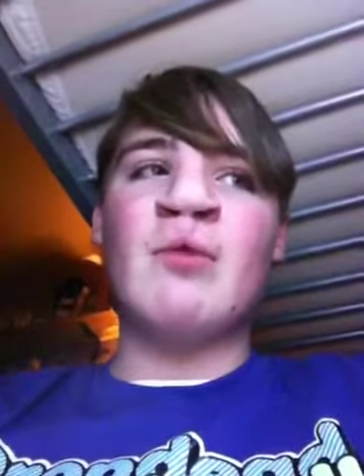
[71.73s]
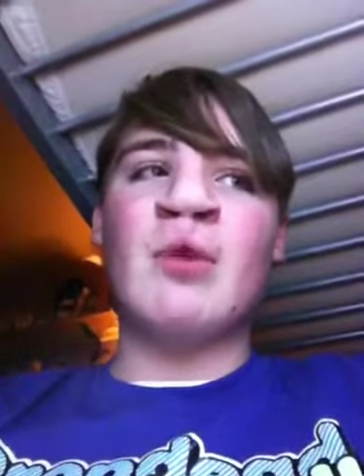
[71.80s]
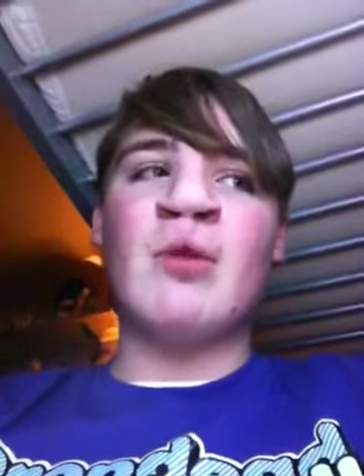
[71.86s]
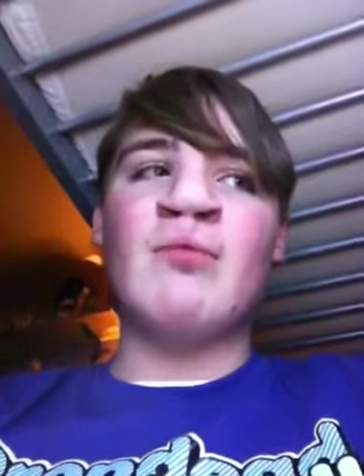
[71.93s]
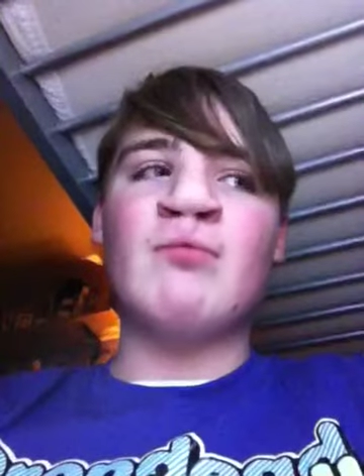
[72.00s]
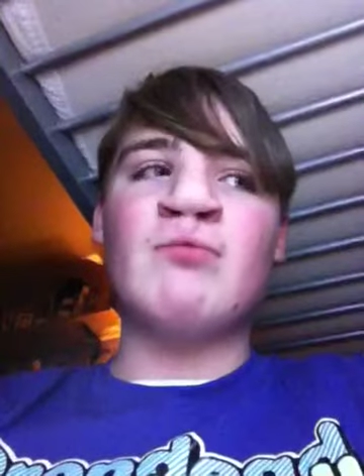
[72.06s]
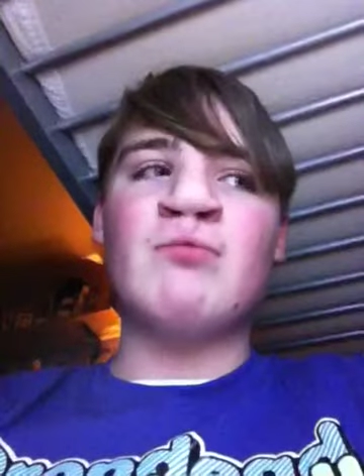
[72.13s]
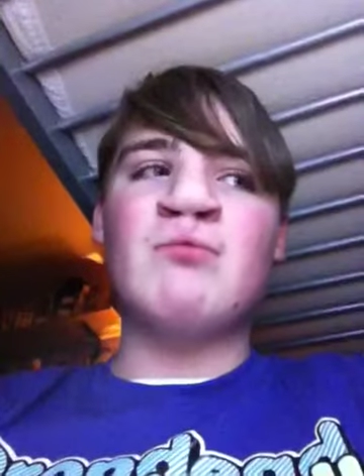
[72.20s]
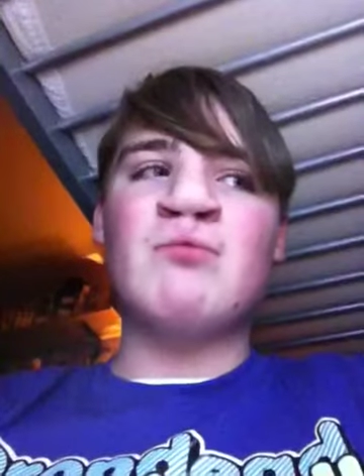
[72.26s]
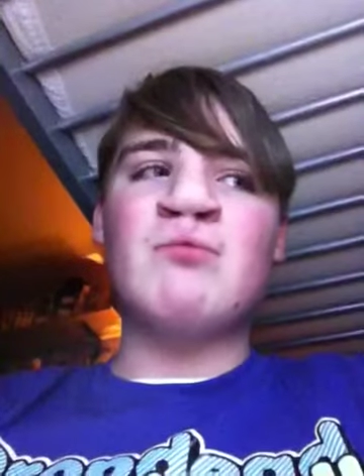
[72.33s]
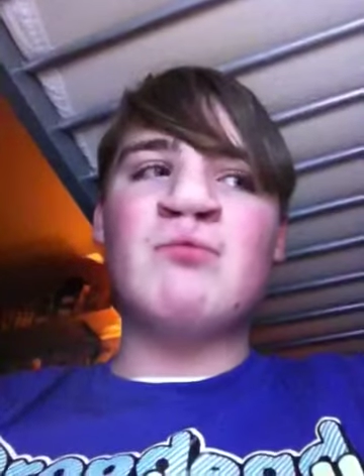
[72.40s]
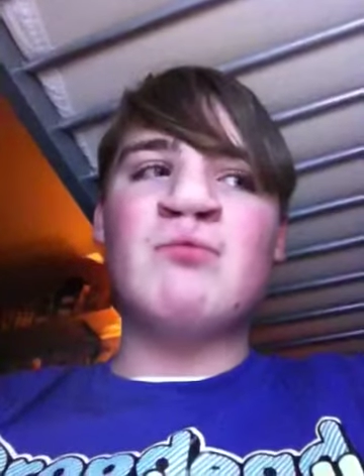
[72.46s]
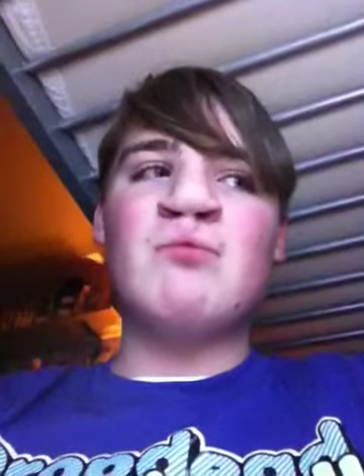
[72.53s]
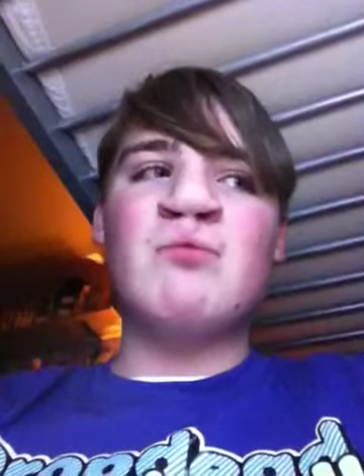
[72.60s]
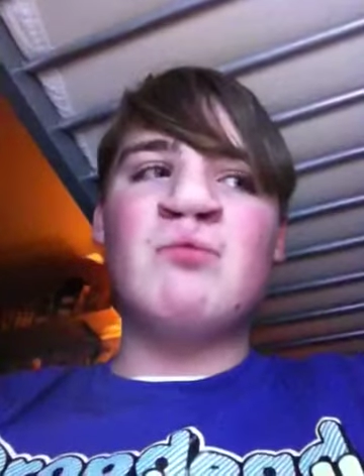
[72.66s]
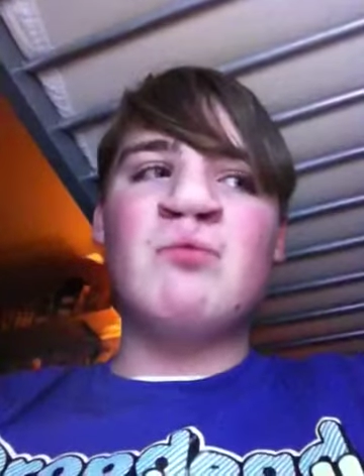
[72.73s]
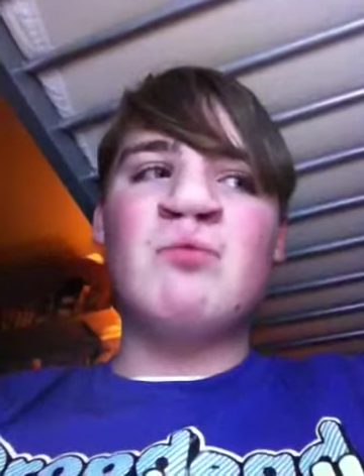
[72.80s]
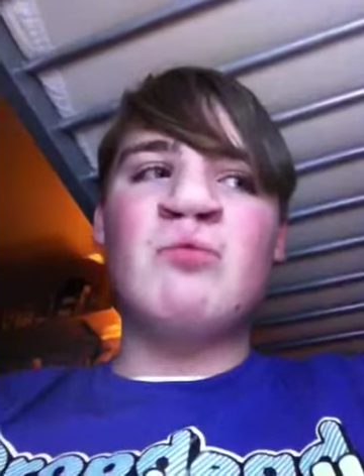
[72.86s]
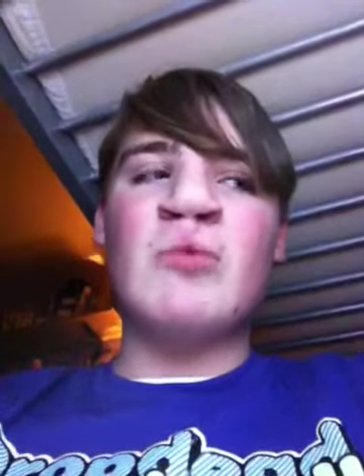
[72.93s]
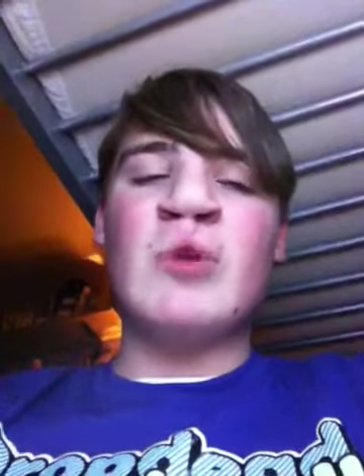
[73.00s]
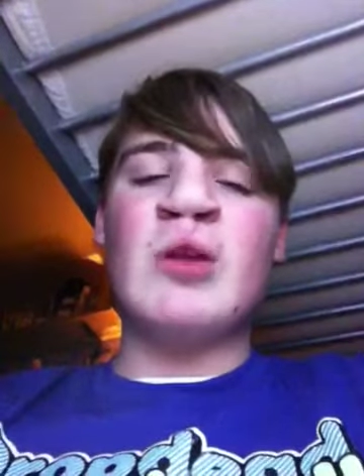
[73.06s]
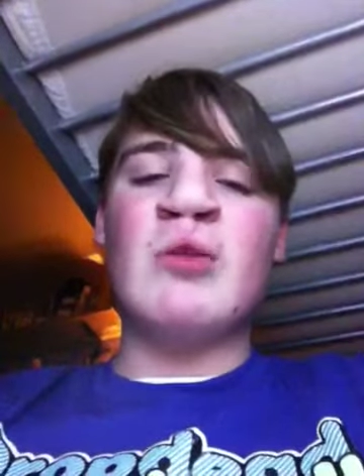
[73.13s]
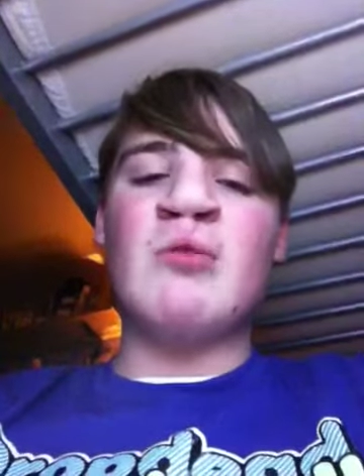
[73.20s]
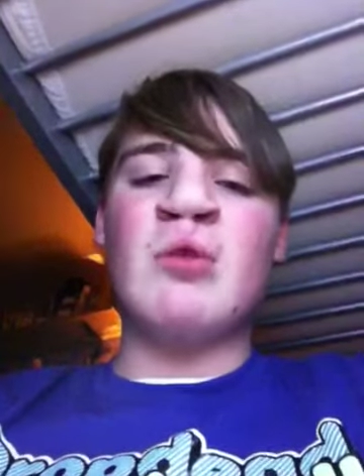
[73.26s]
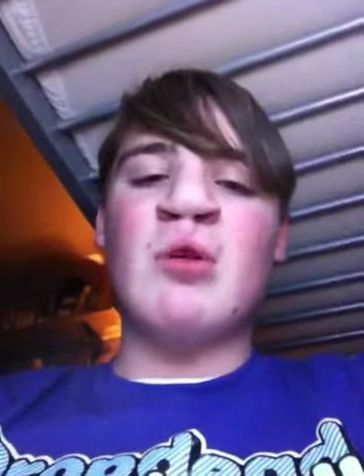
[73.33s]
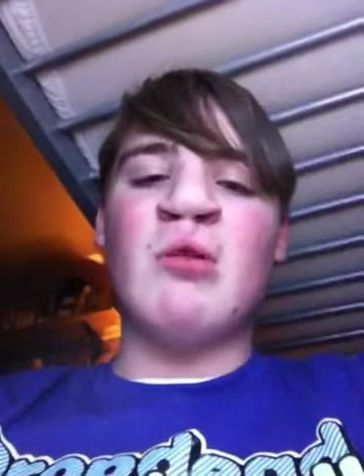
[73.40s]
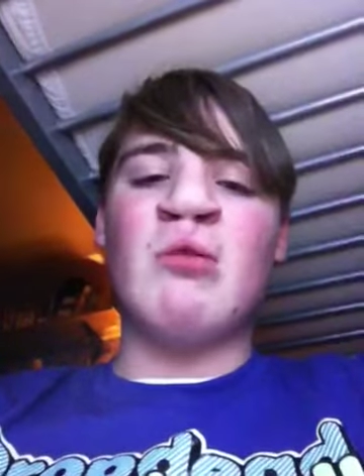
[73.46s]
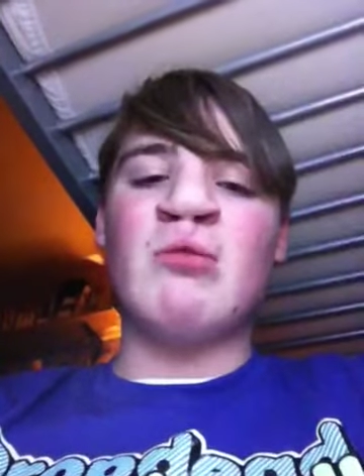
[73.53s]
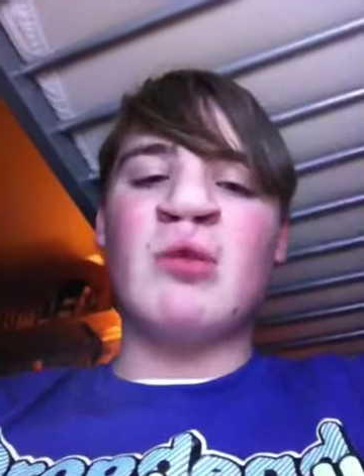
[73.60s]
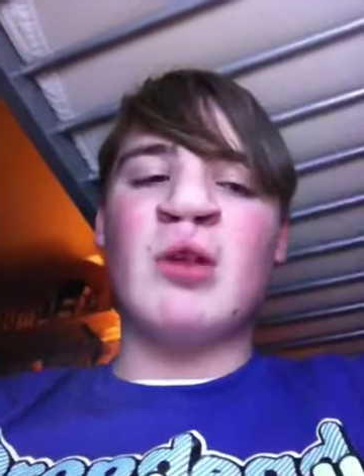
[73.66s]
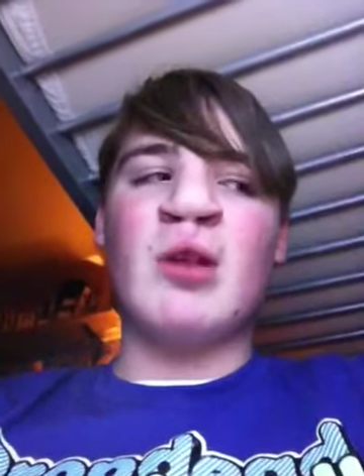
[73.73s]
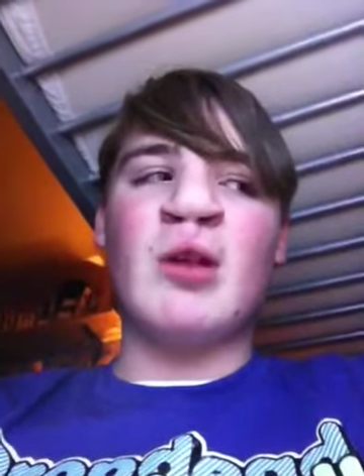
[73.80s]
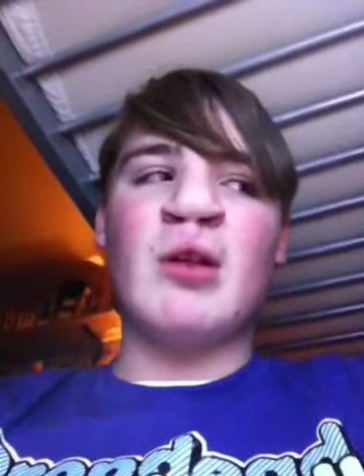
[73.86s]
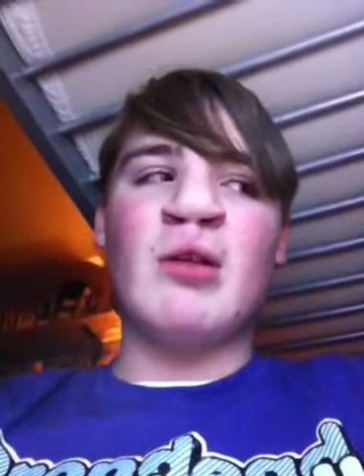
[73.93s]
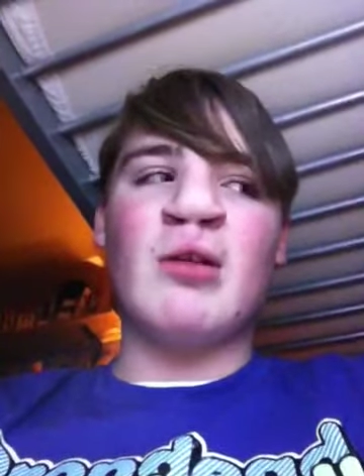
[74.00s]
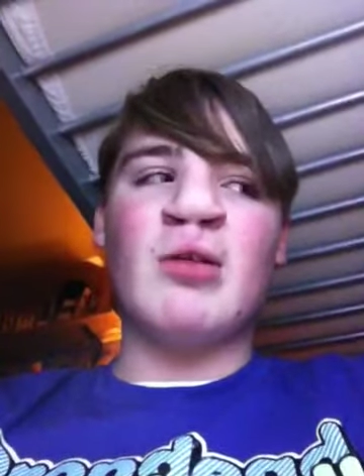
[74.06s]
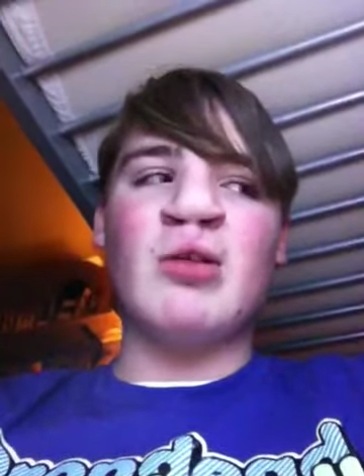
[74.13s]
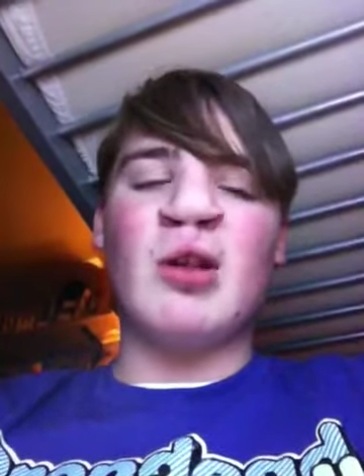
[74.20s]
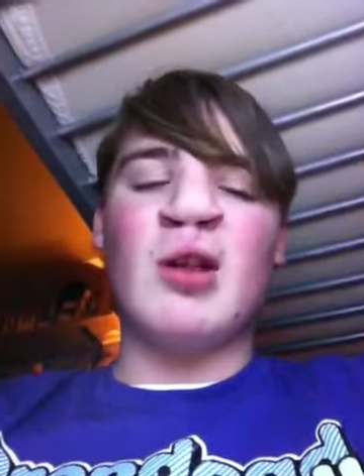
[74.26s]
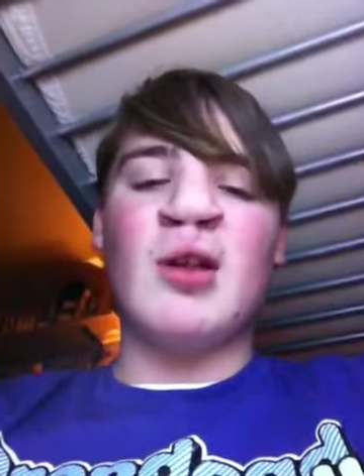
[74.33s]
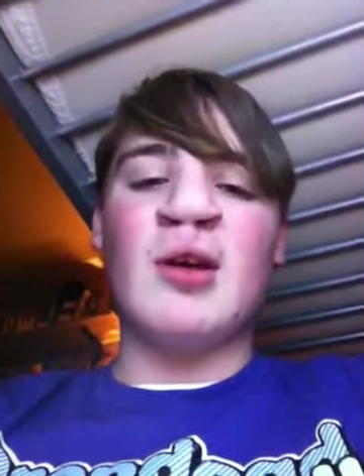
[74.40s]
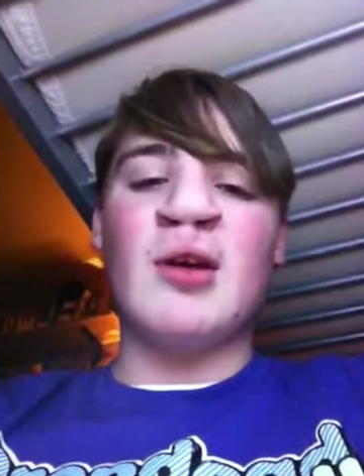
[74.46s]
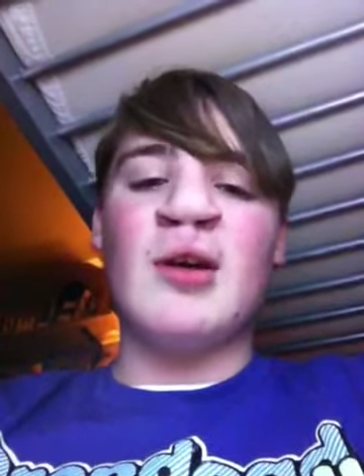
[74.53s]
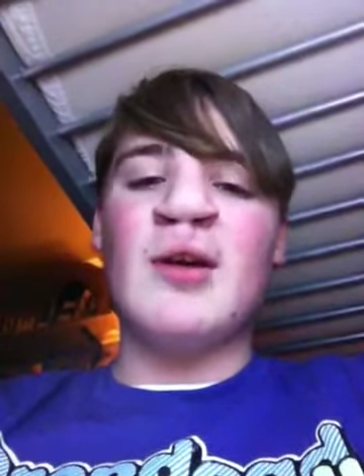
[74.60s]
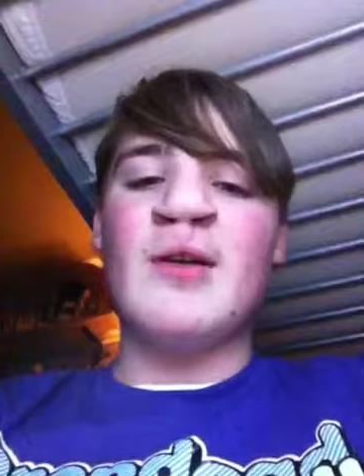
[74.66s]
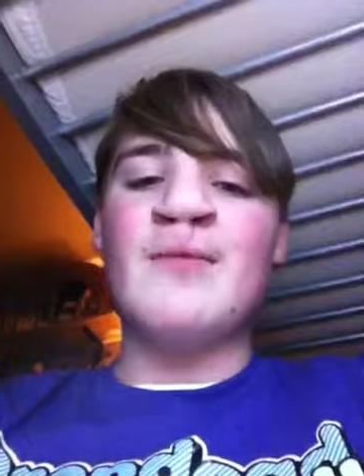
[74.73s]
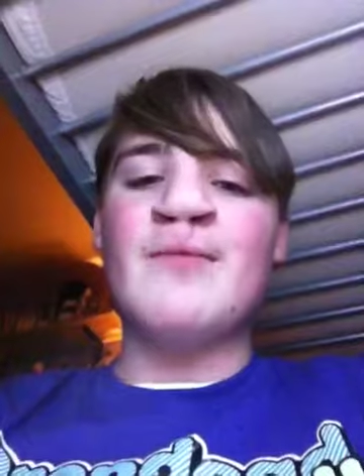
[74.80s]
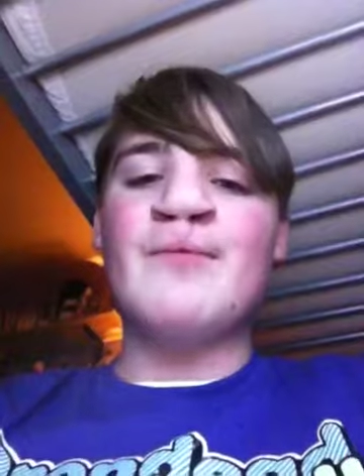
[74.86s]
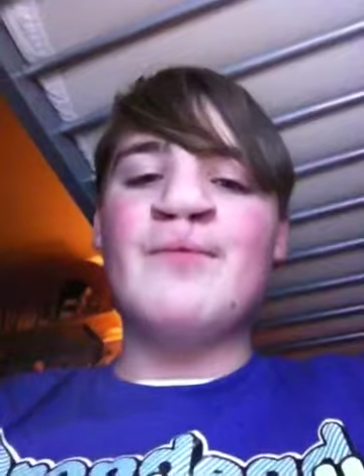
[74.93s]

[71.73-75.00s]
Is me what I was just say.